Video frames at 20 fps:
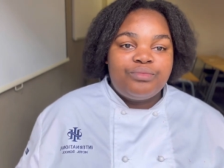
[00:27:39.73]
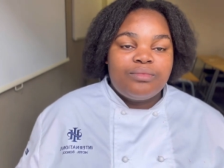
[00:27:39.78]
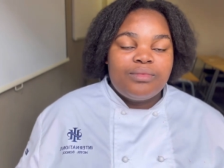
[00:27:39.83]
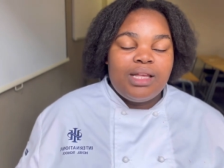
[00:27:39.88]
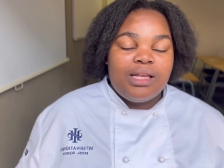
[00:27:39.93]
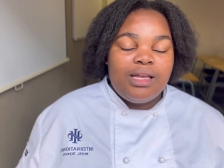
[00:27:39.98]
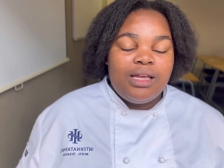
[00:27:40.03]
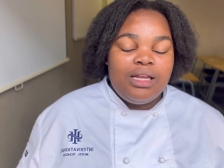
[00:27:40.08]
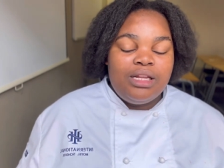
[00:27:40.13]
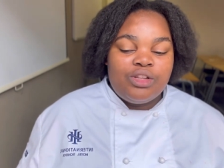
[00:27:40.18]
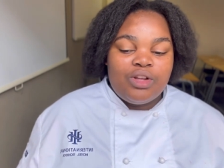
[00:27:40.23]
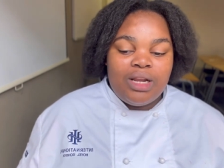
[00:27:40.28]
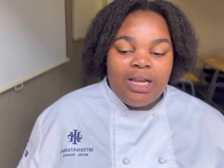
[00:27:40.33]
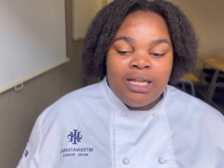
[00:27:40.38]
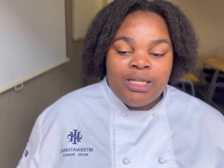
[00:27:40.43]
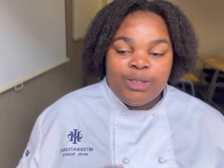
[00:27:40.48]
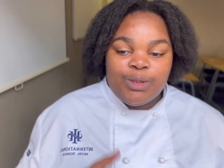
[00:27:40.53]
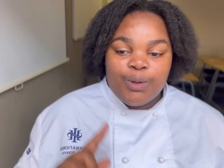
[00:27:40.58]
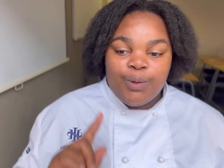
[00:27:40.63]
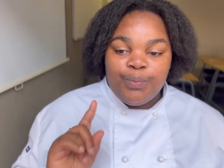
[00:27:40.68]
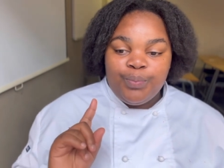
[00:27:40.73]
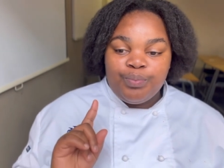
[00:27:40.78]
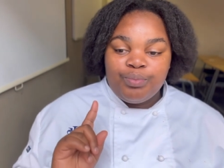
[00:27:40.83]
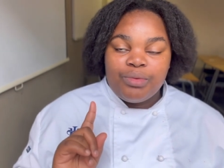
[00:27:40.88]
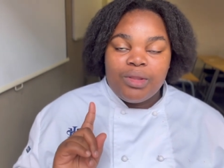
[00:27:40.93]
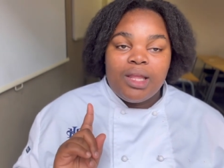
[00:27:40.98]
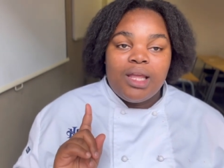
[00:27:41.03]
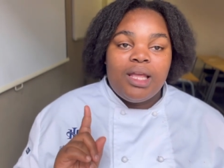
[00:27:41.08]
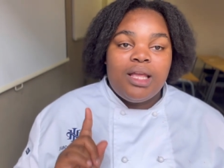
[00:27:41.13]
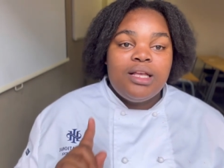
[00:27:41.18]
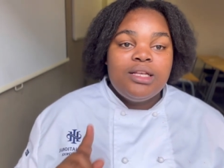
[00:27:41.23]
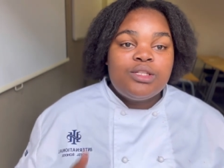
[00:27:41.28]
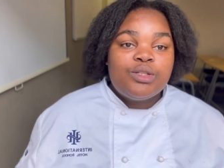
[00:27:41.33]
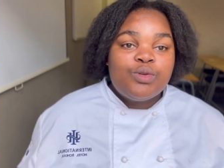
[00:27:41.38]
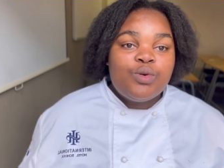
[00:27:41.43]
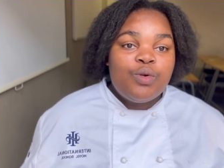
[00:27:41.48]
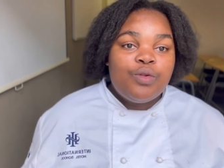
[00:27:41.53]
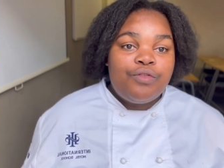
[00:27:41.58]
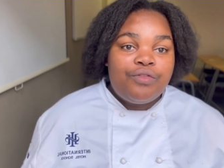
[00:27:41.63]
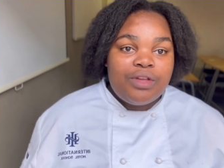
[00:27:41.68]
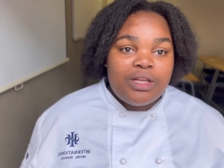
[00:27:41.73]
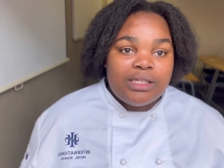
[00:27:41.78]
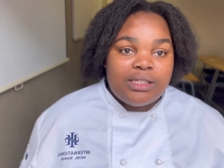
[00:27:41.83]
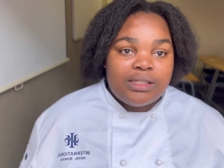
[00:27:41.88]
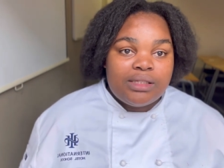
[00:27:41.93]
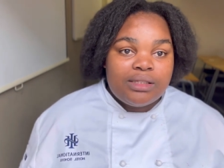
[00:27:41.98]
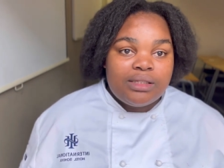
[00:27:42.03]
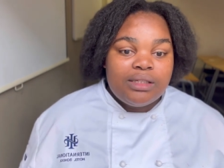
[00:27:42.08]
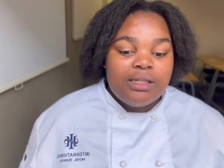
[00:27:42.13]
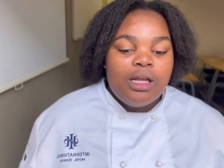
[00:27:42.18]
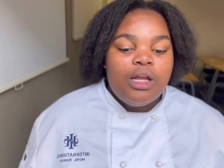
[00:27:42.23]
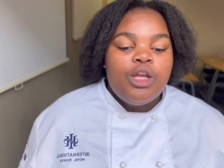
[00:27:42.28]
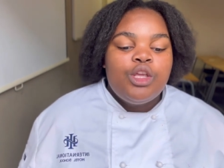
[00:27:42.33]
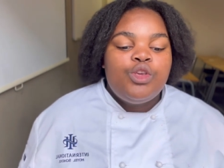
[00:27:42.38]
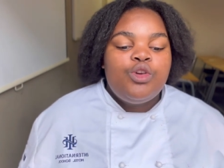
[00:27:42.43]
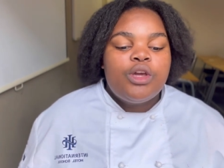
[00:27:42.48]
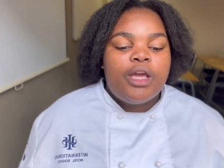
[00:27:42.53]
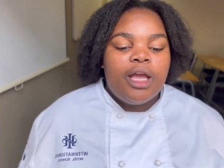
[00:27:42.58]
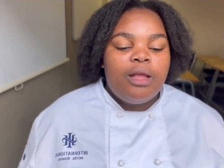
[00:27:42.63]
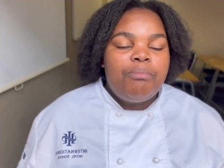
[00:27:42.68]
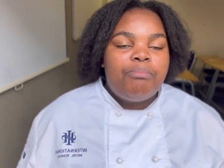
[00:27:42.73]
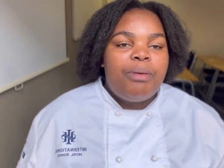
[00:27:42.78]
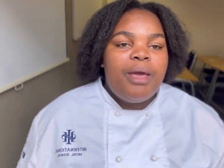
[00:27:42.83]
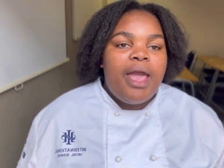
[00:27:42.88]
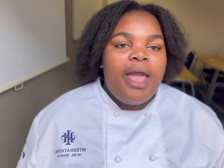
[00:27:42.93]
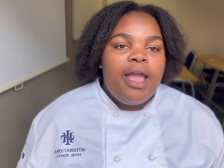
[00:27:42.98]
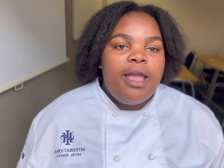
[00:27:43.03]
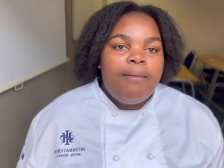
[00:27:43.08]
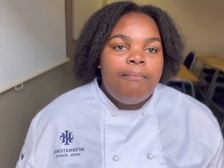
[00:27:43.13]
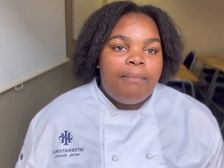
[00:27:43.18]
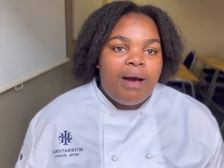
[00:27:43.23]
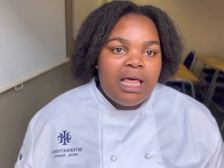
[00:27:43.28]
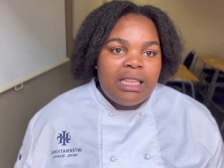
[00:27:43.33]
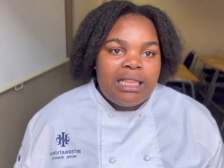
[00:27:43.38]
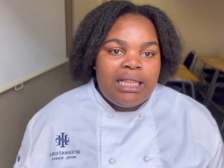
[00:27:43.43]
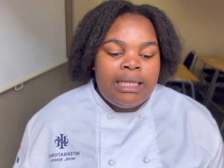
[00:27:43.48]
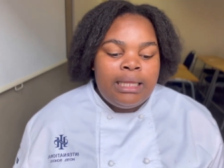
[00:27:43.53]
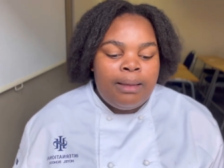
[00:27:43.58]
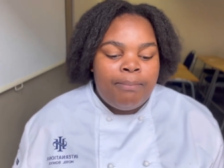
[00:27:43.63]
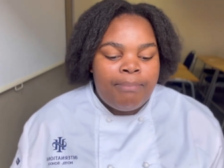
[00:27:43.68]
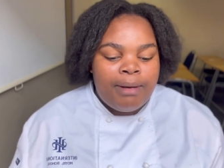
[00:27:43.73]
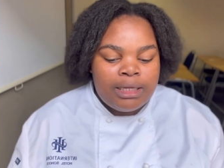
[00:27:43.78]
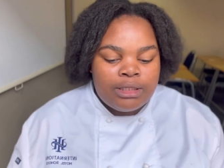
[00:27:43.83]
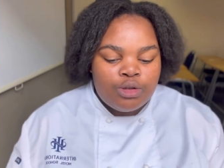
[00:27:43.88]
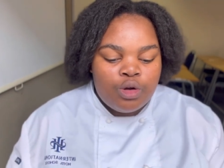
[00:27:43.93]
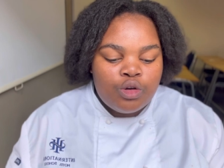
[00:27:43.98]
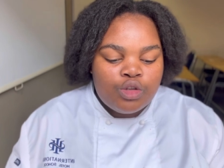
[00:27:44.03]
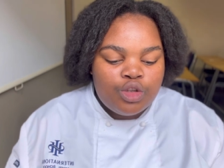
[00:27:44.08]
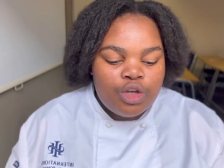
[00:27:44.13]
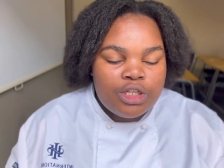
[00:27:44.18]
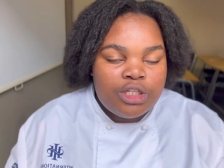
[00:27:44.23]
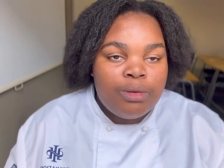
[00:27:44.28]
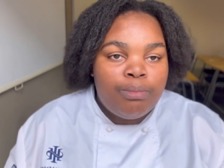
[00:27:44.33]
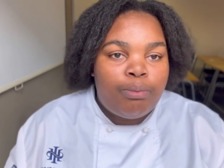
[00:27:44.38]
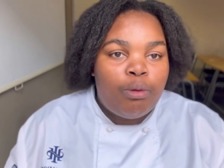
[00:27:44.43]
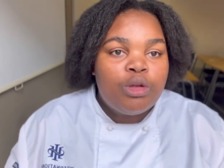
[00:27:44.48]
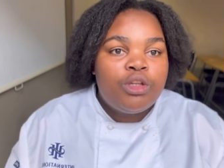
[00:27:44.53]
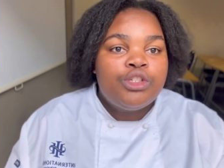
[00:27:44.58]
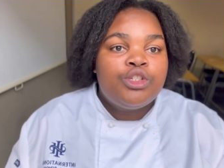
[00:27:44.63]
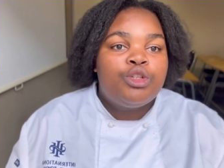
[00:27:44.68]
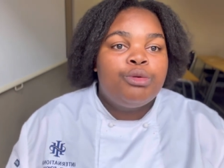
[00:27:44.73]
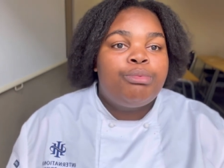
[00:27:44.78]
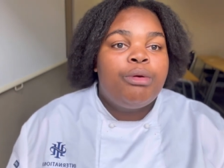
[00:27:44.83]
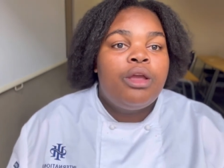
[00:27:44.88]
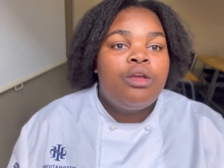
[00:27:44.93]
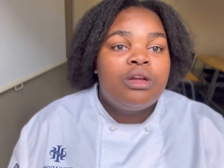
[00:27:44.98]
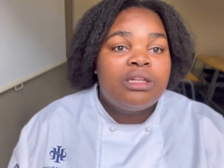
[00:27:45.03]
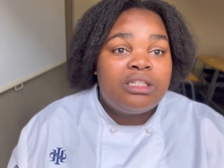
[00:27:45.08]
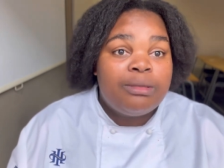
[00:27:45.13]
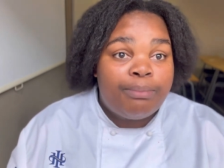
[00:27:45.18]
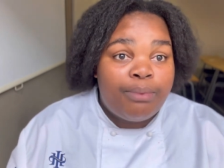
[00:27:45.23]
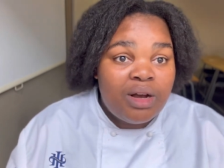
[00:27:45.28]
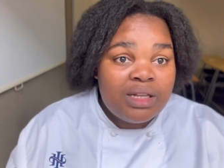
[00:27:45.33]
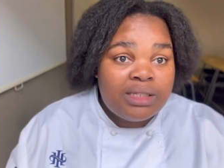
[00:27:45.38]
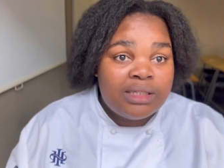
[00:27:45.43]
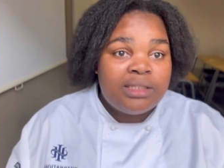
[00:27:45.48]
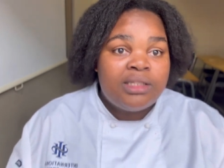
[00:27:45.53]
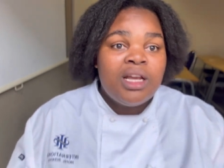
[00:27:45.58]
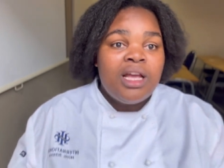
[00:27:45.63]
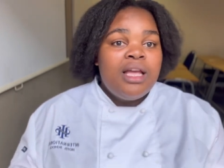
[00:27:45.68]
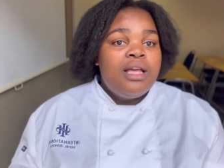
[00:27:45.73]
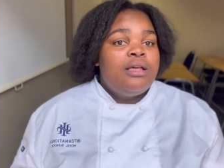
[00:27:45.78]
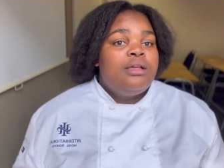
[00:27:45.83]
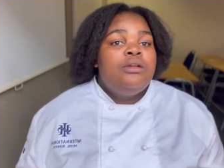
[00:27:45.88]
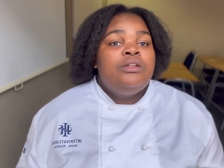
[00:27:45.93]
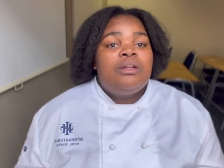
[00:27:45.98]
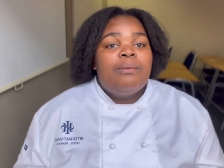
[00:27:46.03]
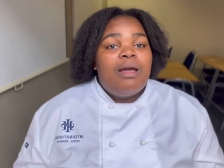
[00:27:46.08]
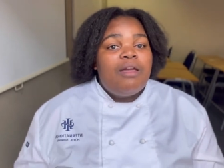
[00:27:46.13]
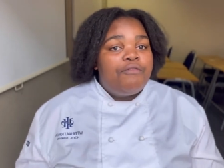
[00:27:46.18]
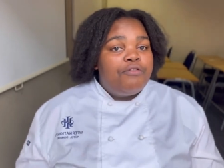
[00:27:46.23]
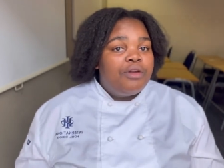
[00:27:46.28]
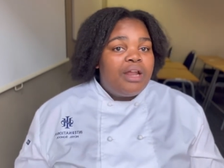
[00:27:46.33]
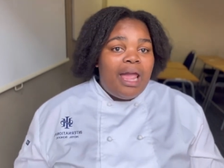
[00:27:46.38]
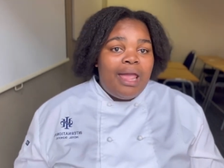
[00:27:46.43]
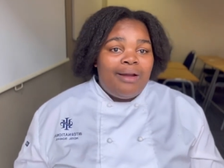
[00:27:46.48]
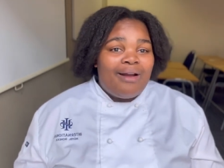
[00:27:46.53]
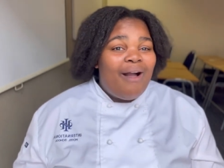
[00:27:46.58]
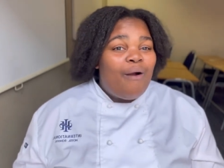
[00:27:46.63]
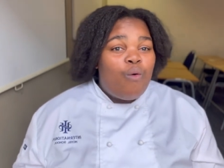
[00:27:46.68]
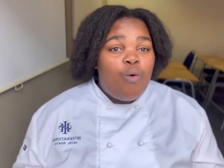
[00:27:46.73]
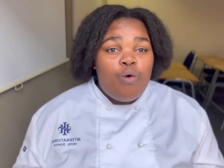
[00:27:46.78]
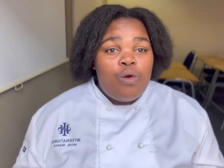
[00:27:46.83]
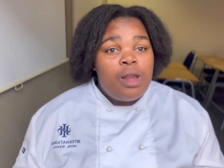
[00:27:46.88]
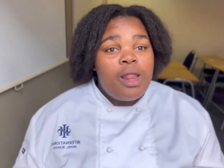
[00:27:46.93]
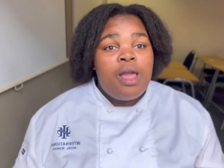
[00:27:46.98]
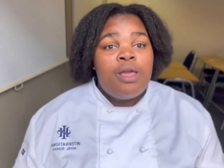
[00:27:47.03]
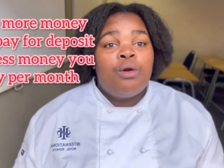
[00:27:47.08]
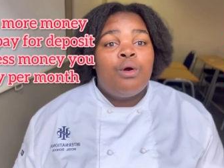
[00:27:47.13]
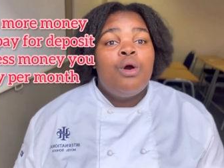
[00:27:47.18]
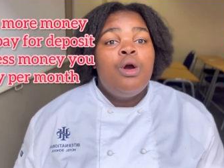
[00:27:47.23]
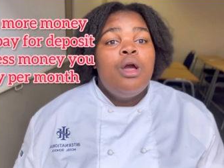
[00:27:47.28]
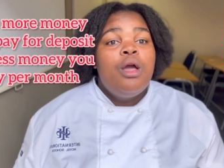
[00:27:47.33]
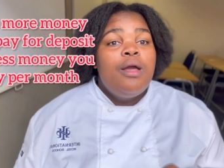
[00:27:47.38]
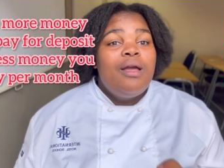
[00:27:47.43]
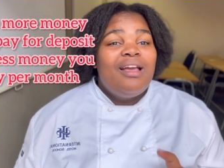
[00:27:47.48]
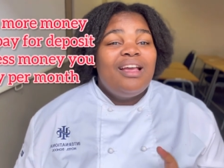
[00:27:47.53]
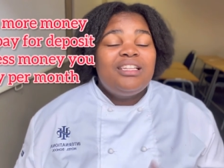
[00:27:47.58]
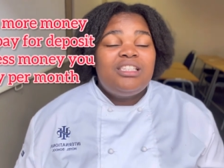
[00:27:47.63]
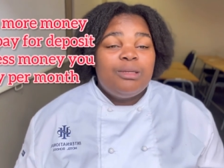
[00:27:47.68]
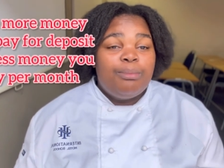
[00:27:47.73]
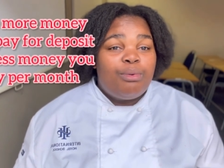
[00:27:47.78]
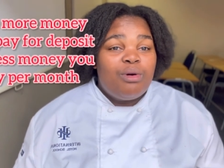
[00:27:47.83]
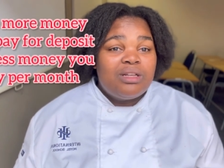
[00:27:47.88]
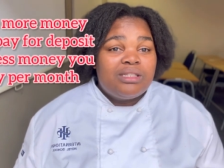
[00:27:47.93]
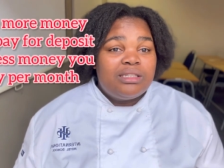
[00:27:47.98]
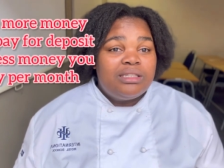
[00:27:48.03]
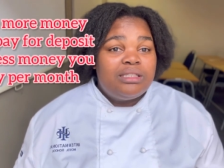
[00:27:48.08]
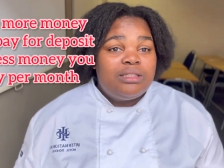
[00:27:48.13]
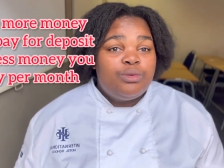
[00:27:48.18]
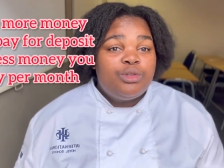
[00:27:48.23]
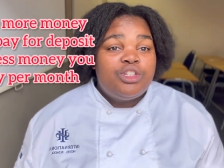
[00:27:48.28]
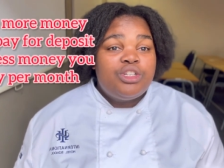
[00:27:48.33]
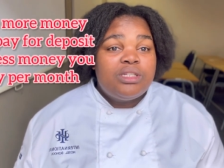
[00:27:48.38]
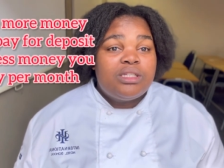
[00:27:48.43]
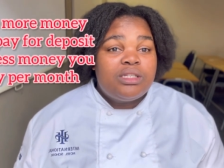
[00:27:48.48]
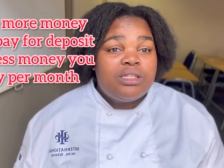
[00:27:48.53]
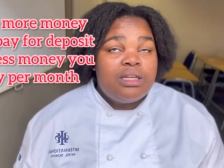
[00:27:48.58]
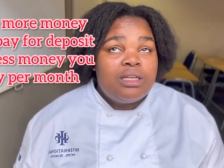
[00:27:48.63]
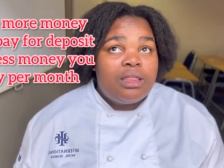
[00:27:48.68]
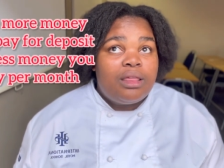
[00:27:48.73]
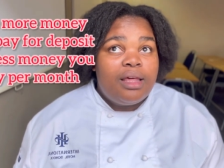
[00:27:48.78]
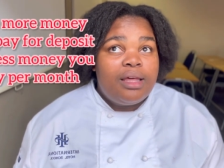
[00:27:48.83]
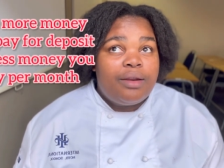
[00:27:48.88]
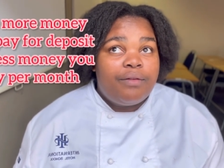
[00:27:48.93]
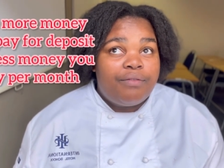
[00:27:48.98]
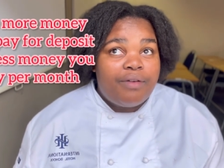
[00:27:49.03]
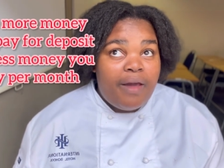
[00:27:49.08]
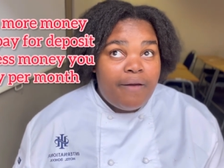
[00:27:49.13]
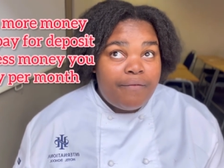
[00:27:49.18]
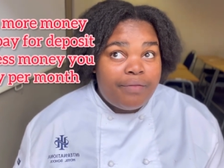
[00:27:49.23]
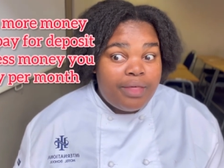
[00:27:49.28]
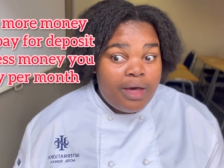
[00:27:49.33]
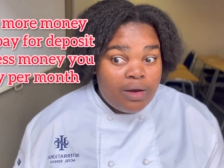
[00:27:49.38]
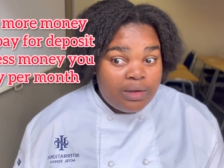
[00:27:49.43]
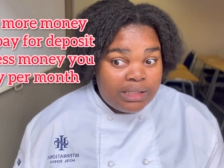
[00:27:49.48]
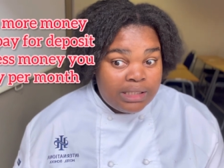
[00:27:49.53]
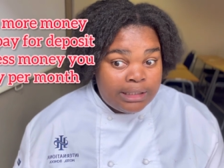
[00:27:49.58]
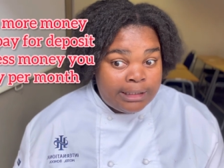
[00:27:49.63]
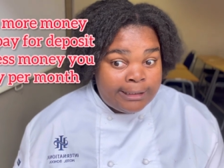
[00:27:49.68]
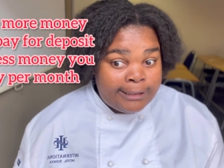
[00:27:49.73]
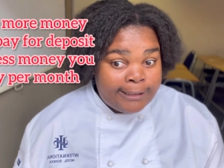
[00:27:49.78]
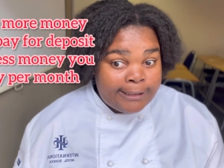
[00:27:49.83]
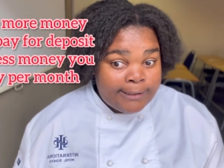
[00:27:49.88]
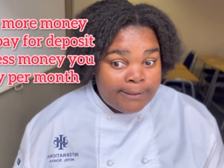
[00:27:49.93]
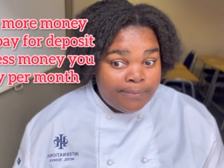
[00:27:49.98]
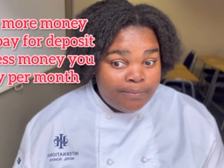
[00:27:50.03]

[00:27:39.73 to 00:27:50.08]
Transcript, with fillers: iyinto le nto i-school fees you can pay monthly but also it's important to pay your deposit into abayifunayo kakhulu leyo i-deposit which is i-thirty-five thousand